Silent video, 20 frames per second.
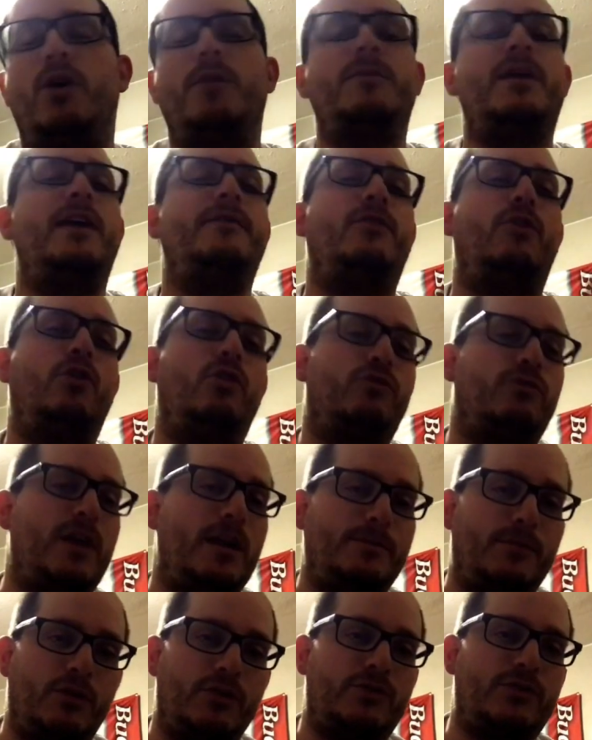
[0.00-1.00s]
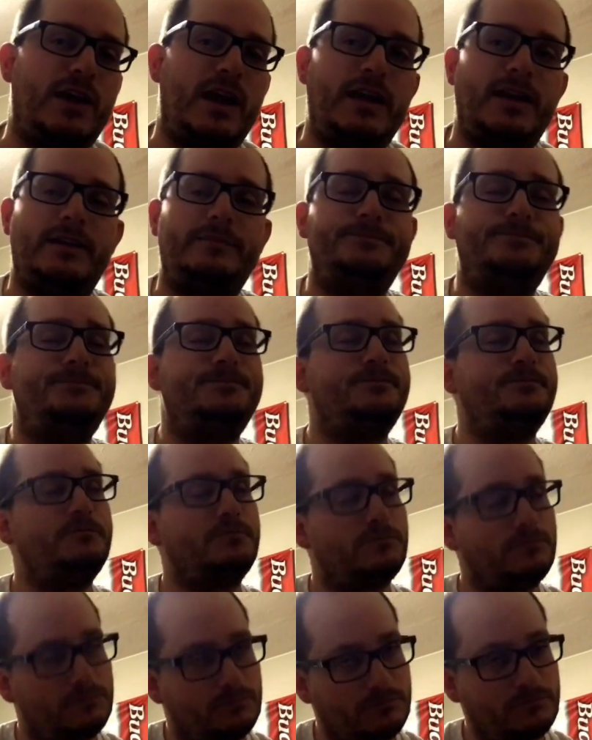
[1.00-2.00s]
I'm going to have the whole rainbow graded.
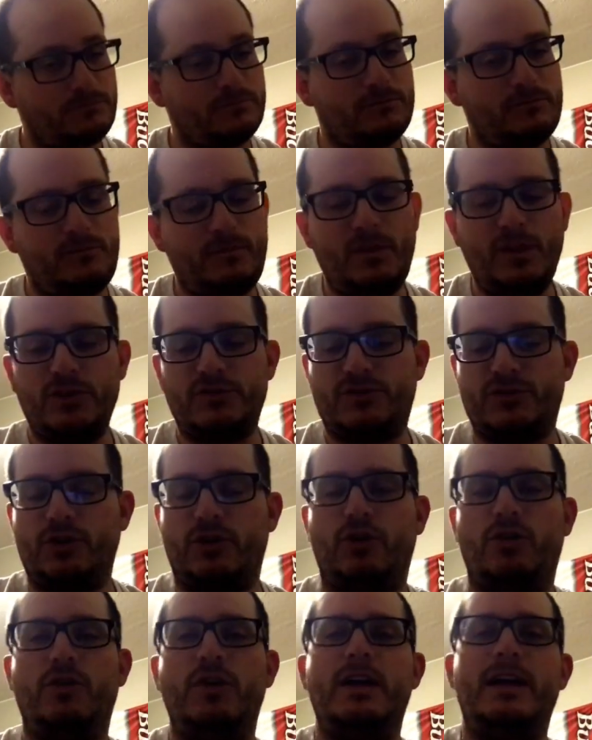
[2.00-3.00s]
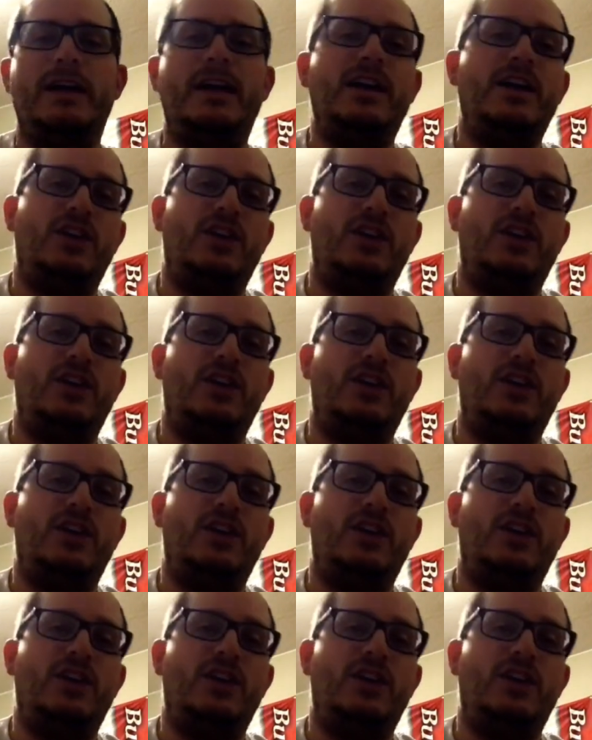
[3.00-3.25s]
So